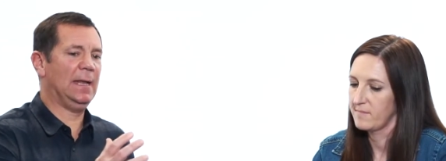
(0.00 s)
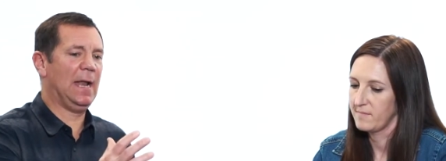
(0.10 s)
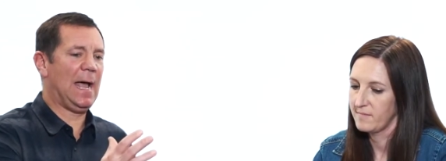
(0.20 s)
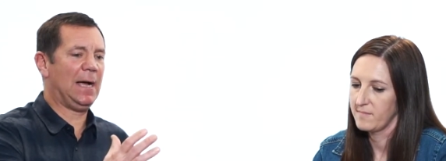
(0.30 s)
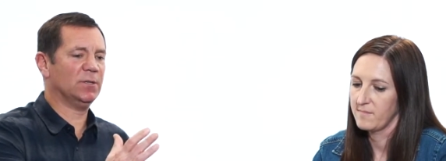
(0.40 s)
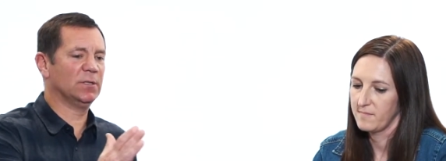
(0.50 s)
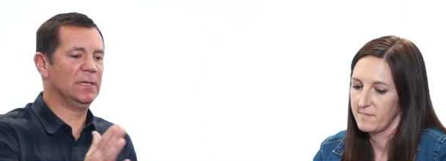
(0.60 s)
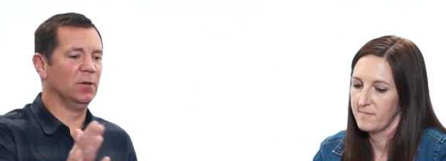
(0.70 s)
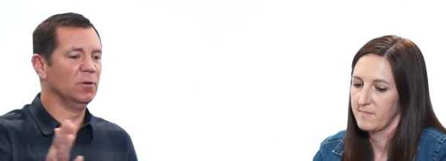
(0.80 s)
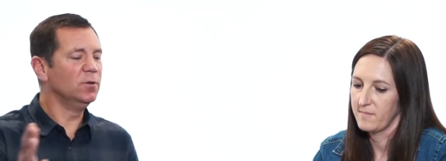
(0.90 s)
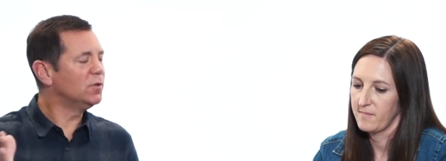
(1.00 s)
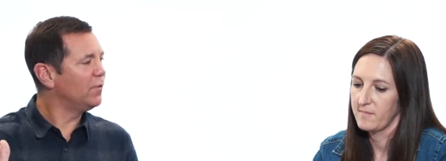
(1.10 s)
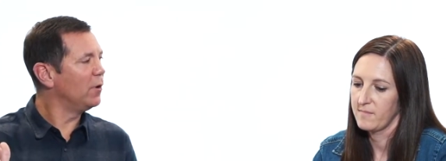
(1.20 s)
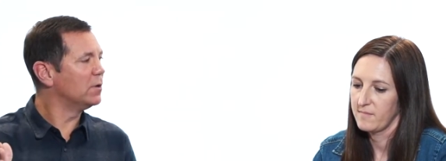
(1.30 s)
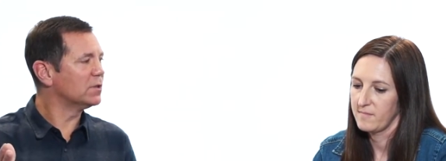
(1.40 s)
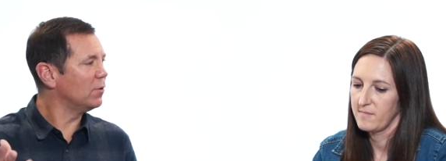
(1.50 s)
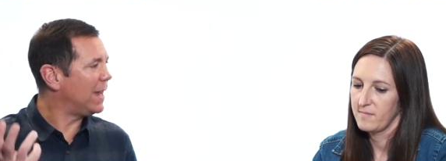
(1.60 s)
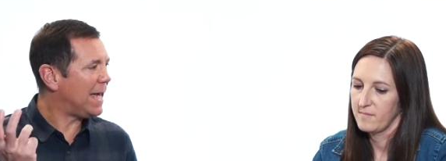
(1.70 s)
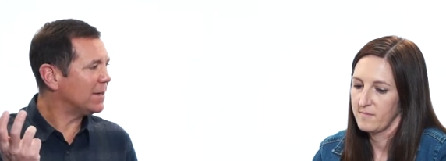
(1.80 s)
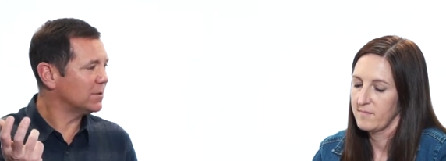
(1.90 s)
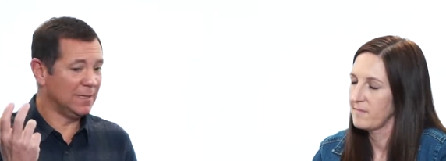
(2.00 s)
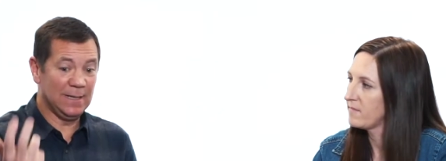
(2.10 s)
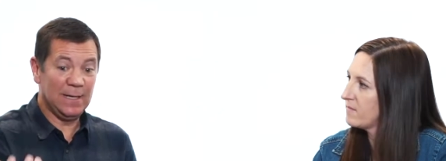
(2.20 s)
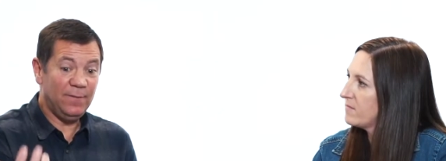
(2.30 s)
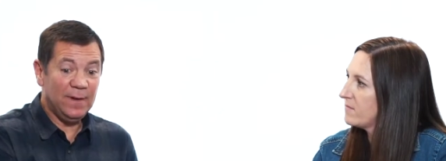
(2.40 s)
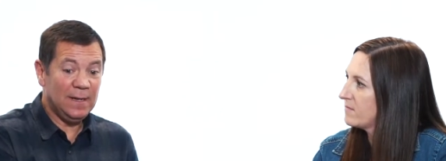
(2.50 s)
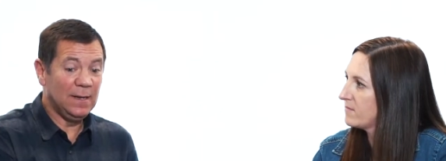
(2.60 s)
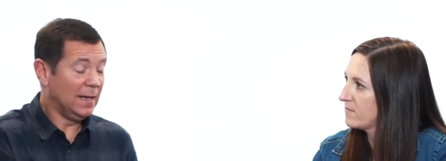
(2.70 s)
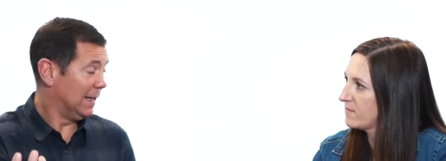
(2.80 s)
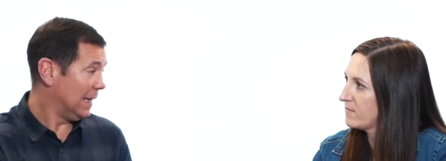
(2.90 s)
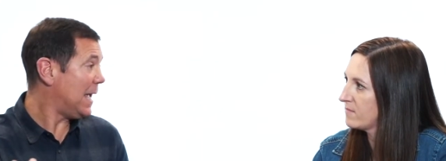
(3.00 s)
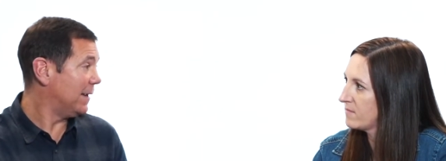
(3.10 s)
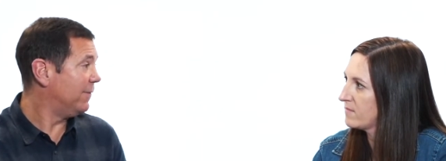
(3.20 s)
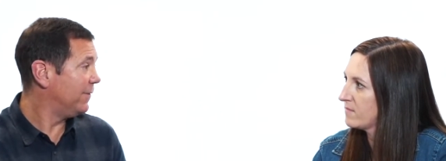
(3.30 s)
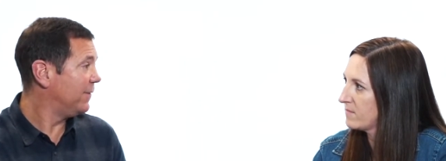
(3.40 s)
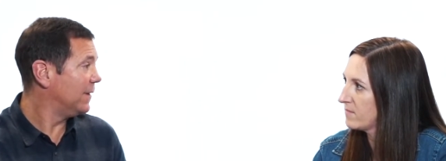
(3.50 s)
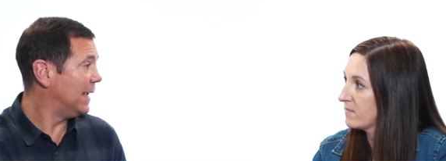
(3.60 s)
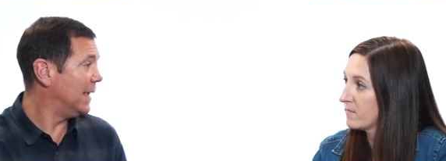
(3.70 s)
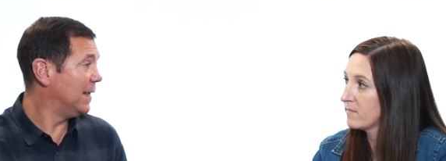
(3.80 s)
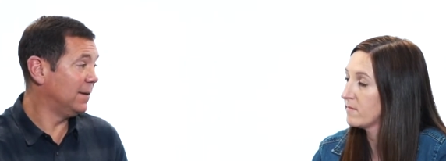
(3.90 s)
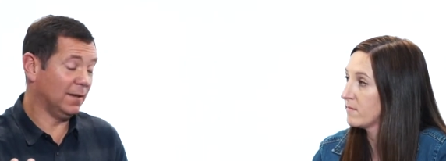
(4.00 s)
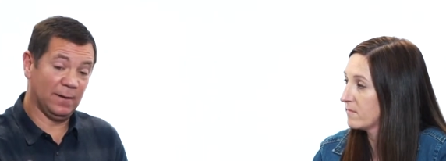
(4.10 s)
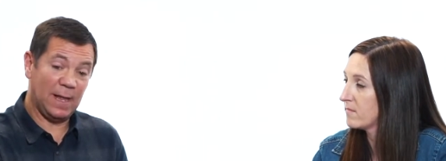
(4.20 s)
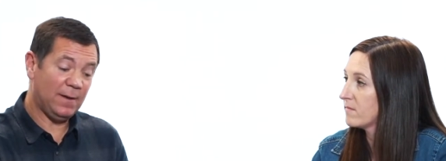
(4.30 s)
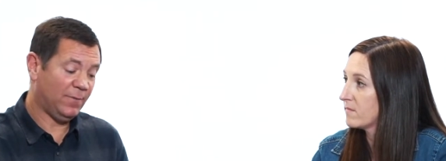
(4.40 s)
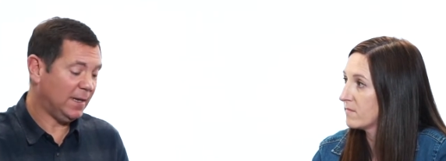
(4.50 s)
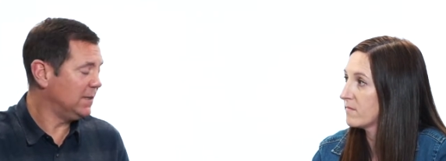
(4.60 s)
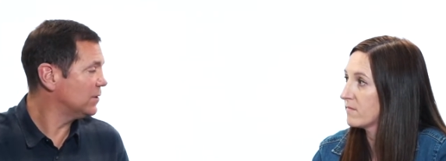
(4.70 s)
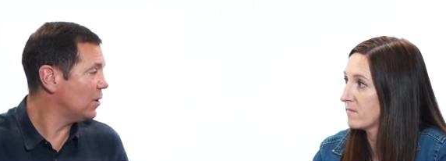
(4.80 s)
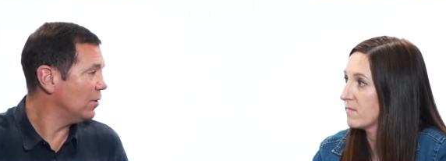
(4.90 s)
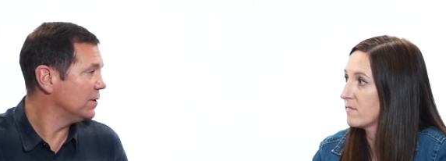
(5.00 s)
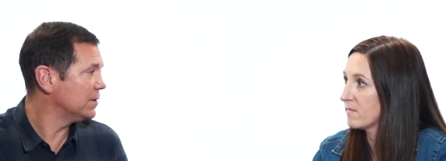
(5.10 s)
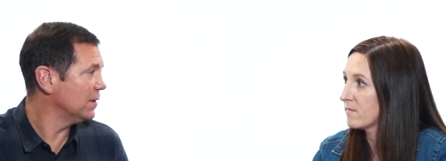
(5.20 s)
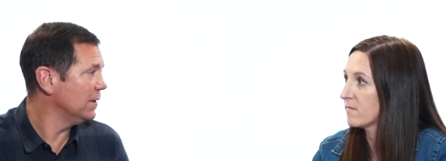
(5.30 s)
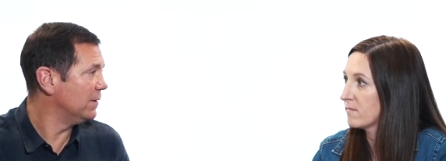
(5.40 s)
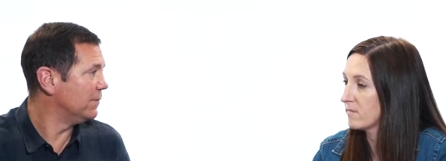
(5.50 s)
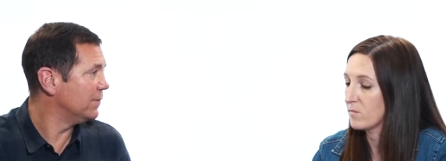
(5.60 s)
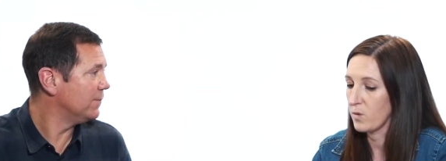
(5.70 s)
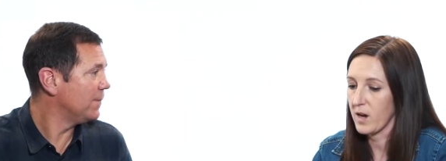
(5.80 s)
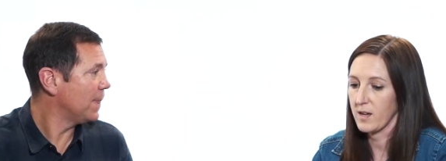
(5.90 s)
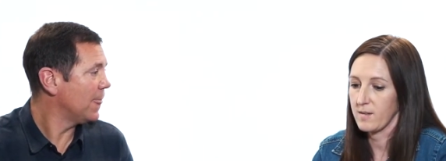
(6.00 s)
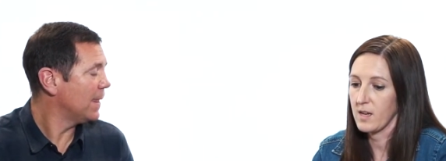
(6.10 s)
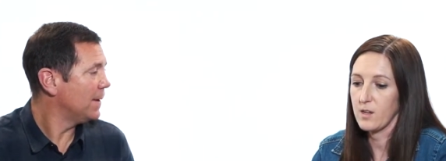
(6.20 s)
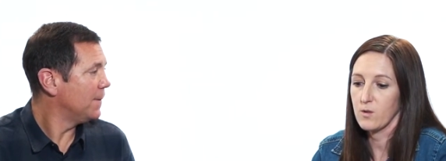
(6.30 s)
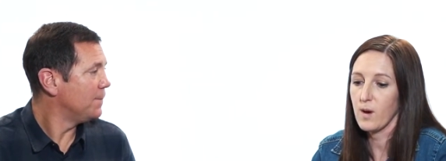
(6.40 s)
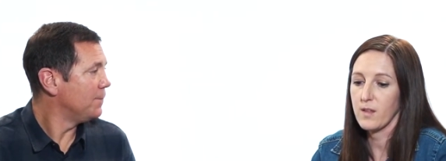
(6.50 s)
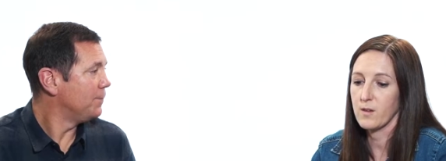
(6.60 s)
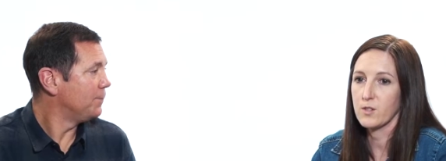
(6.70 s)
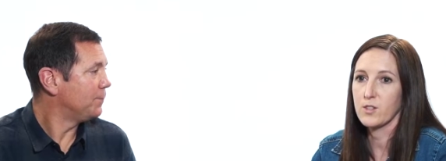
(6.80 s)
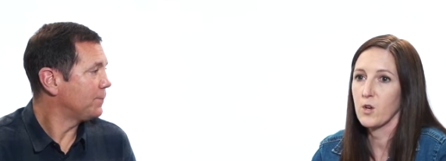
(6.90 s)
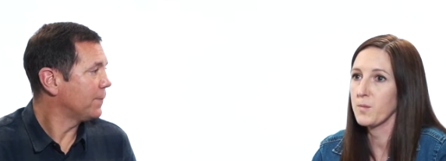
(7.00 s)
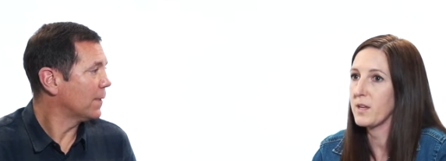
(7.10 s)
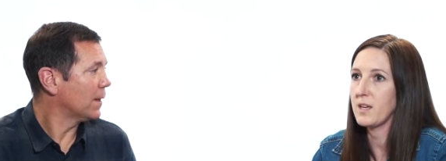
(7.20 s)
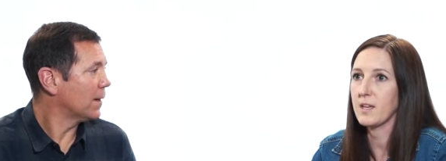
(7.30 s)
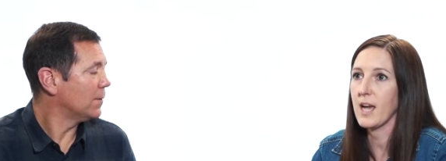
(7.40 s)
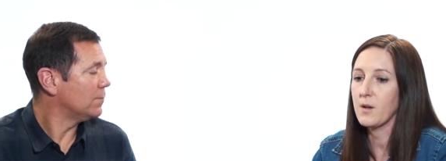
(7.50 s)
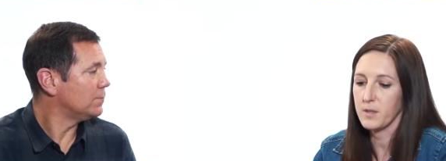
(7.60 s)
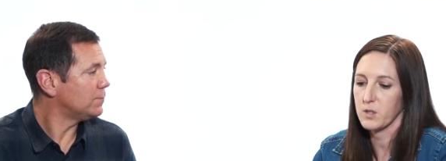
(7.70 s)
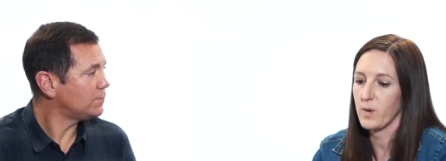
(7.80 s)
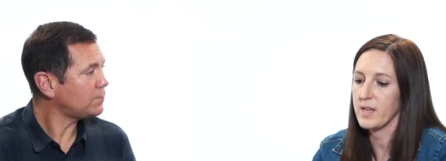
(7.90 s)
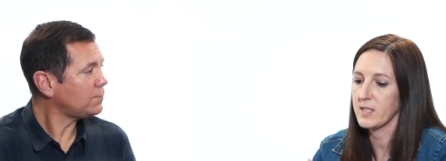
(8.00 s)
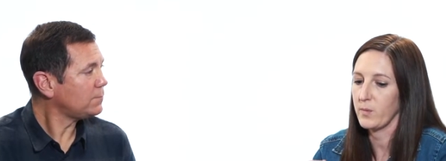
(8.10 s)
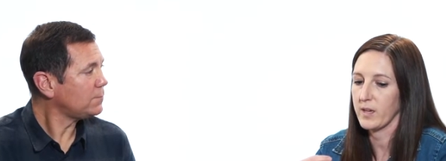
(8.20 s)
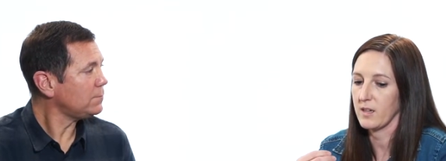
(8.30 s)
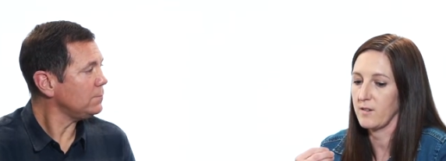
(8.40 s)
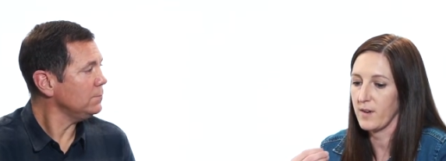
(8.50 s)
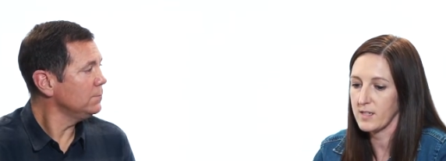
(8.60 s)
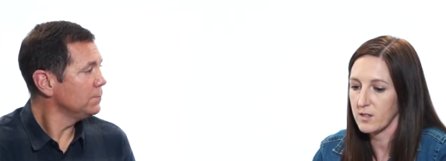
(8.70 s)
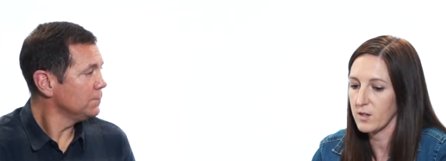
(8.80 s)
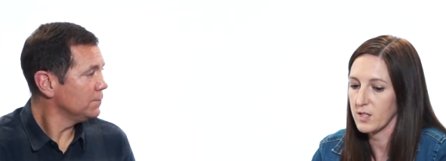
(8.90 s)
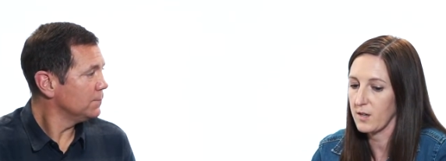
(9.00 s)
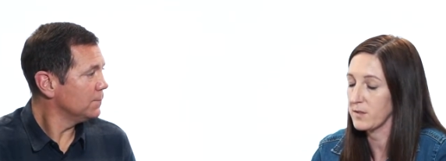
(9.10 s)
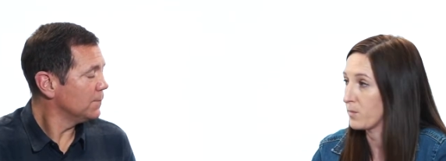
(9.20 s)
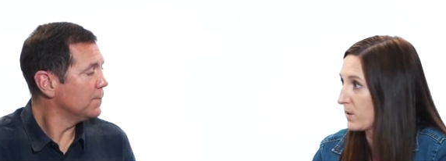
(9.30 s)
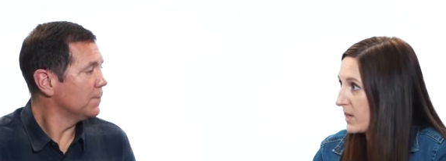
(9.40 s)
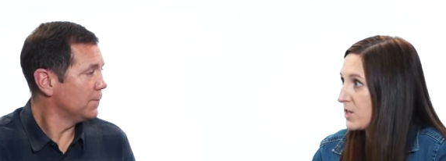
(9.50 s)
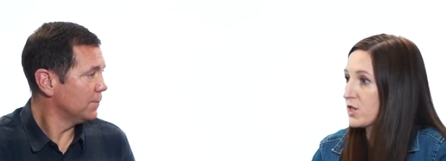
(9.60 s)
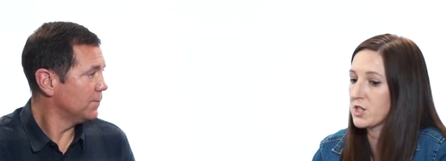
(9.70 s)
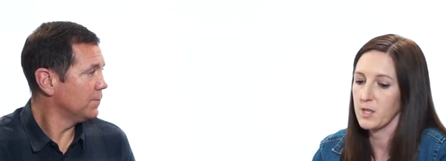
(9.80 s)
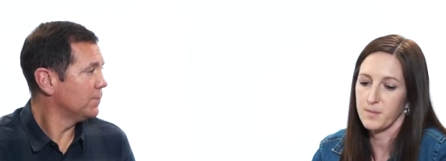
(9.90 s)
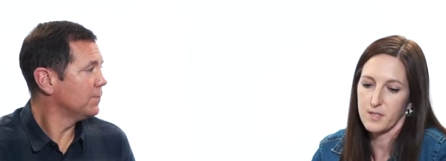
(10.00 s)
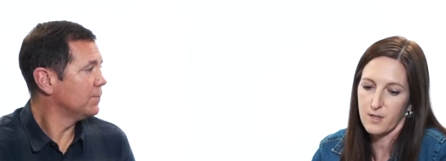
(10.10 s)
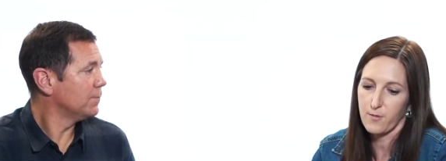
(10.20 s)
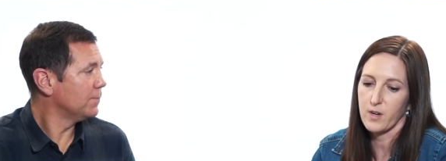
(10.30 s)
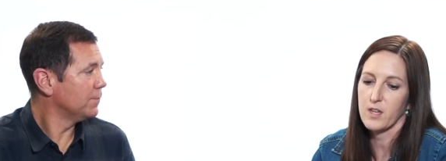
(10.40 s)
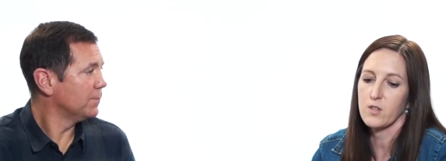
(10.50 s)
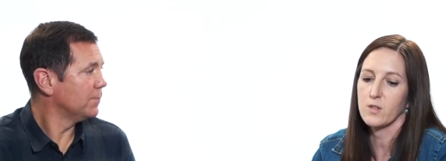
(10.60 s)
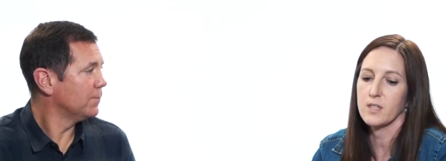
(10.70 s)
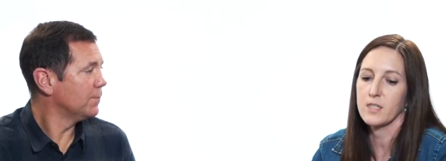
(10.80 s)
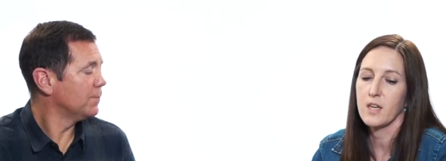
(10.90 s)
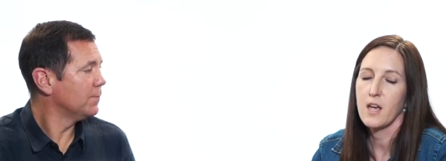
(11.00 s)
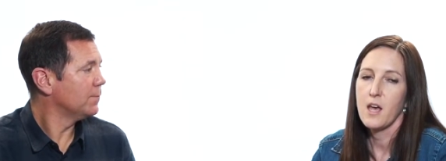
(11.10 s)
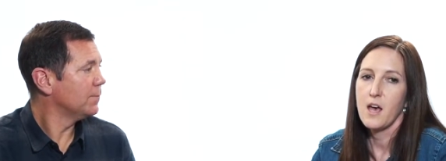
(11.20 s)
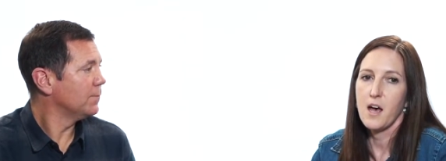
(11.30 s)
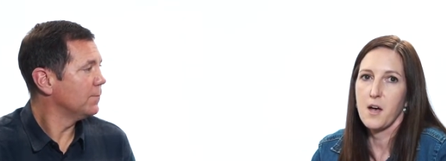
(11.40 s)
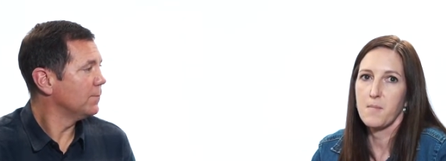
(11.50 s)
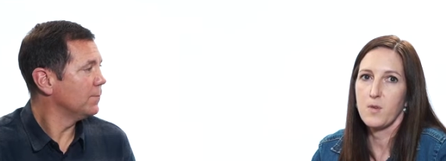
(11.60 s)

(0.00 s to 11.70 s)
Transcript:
Speaker 1: and actually lose focus on actually living life and the life that He's called us to live?
Speaker 2: Right. Yeah, you're right. There's so many countless ways that we can invest ourselves in relationships and different interests. Um,